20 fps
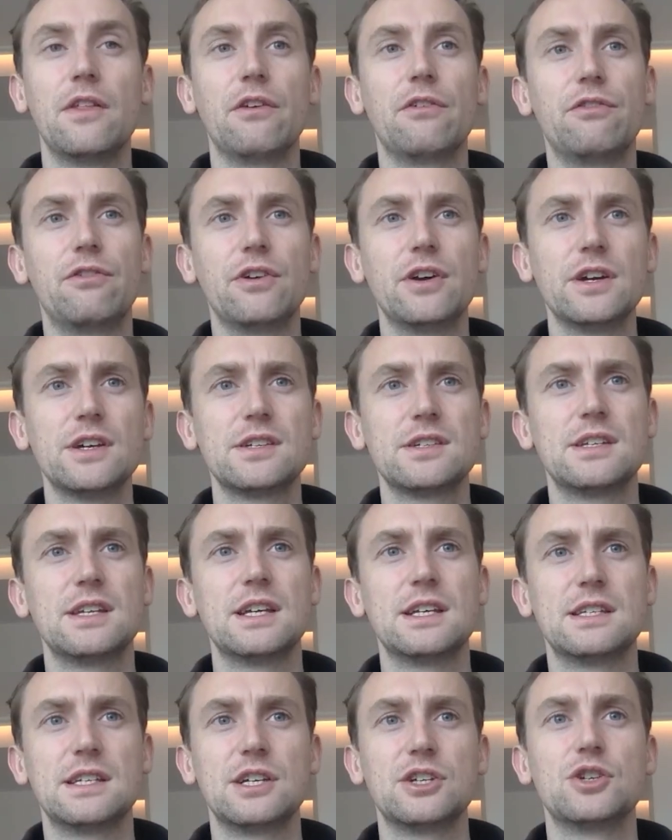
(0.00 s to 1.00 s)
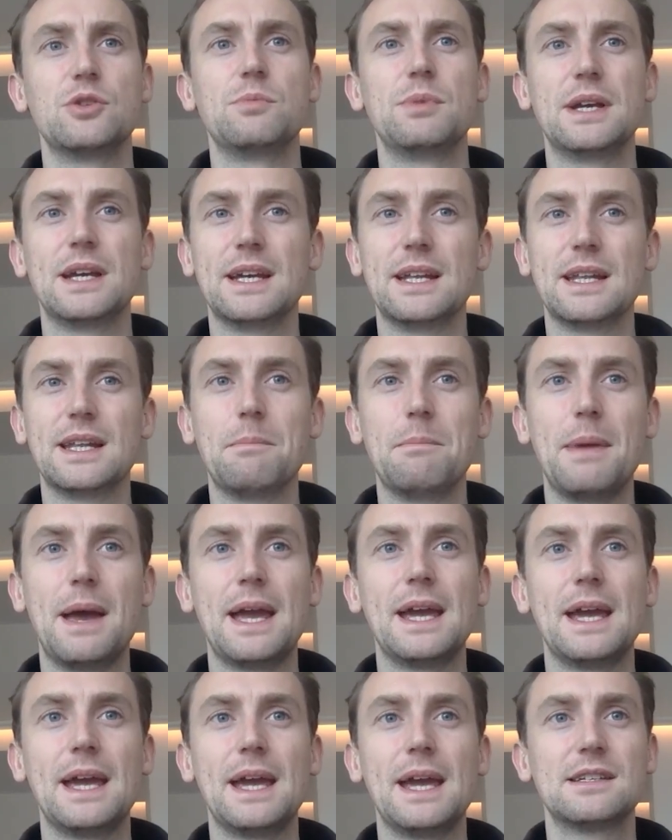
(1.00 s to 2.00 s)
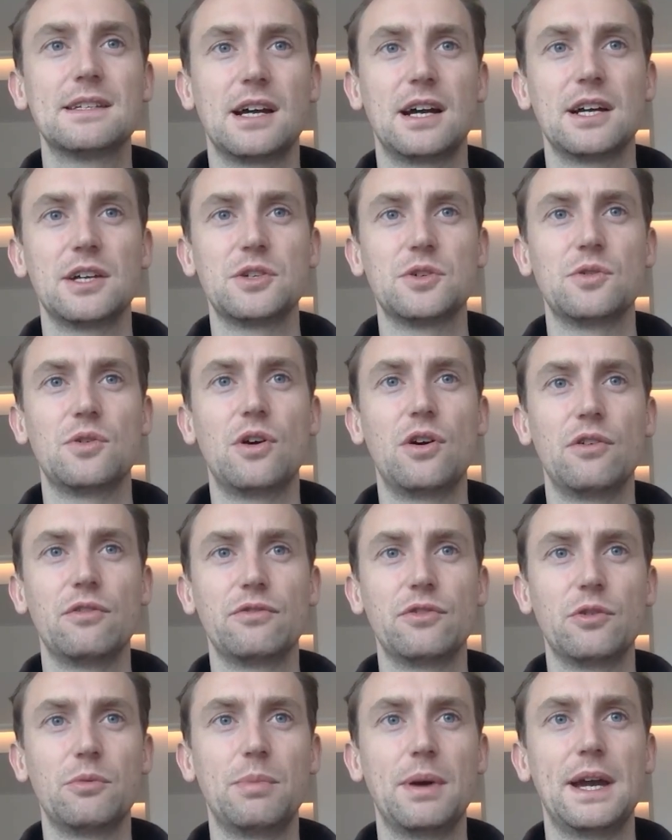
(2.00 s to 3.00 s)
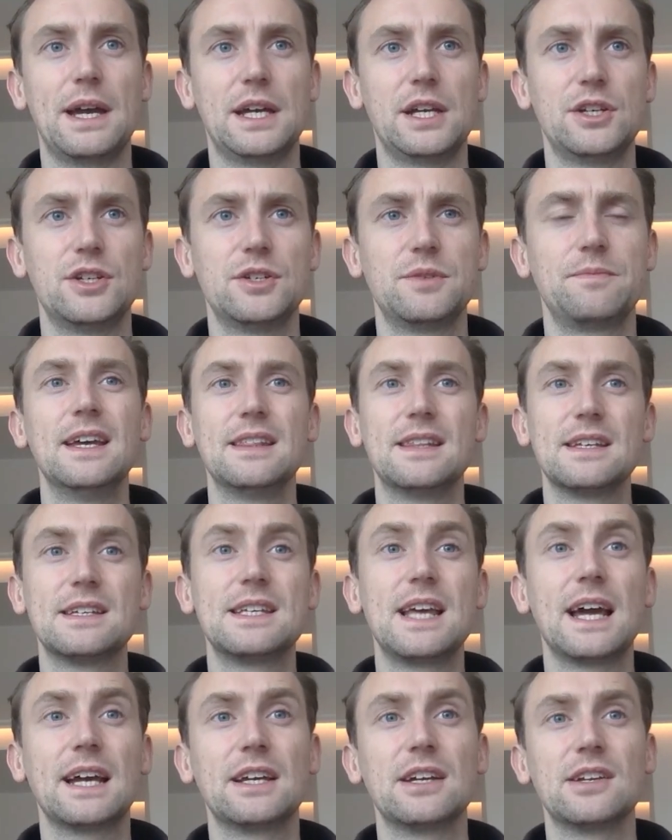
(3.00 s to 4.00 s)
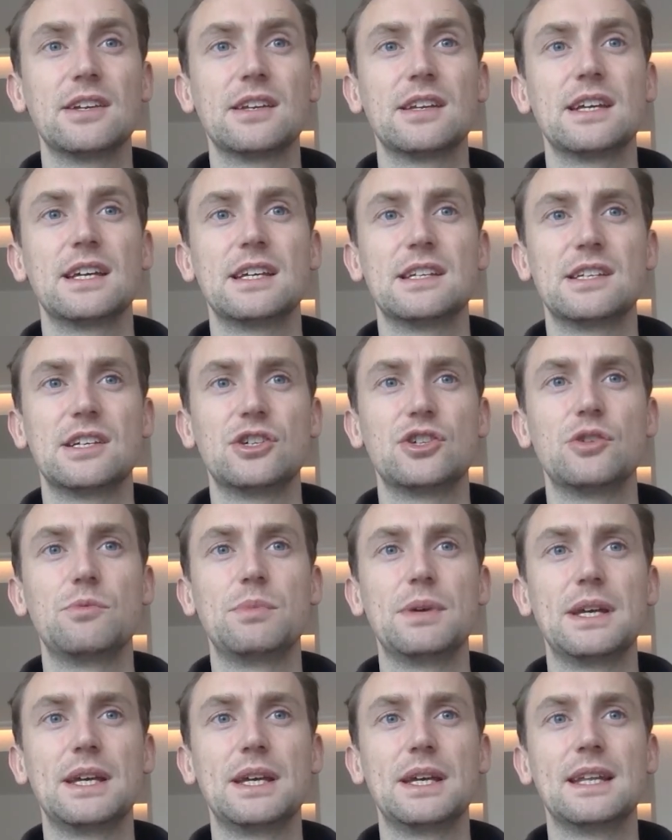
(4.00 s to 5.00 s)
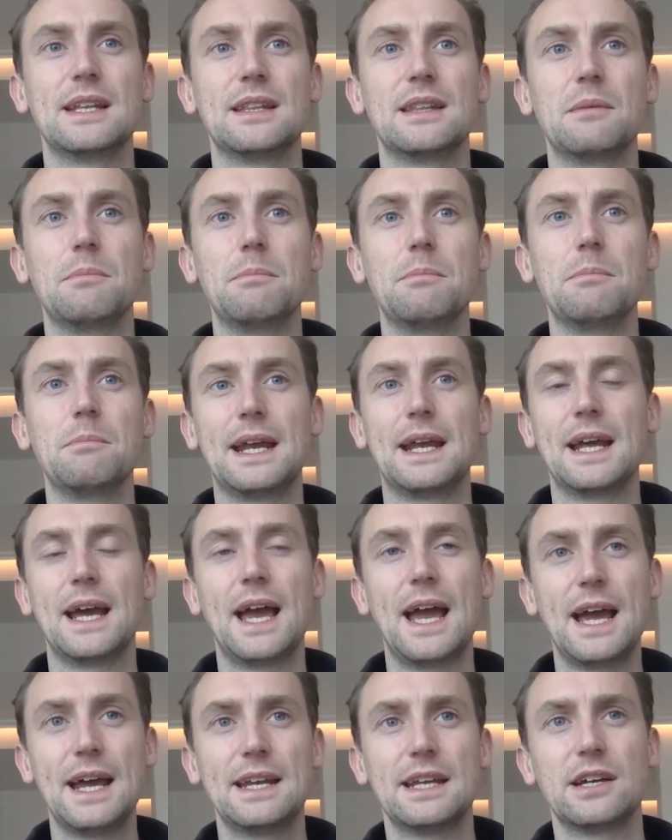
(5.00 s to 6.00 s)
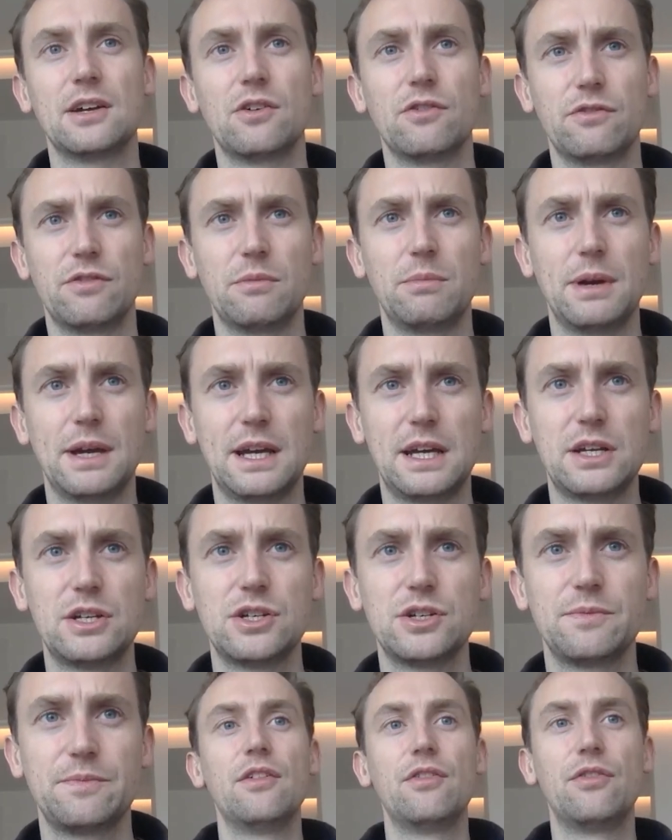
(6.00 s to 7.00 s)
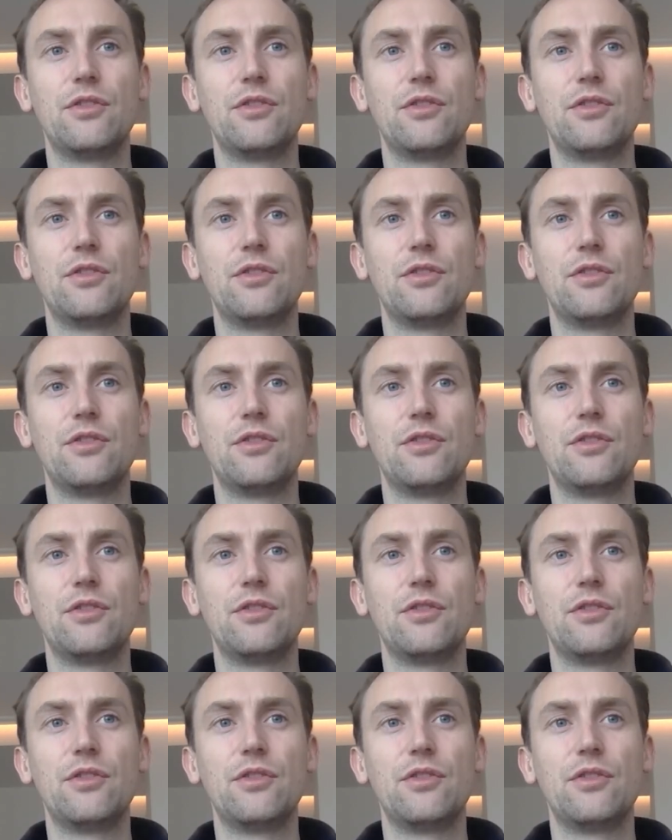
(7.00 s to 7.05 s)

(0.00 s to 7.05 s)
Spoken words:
The first is it should be in the main title of your page. The second is it should be in the main heading of the page.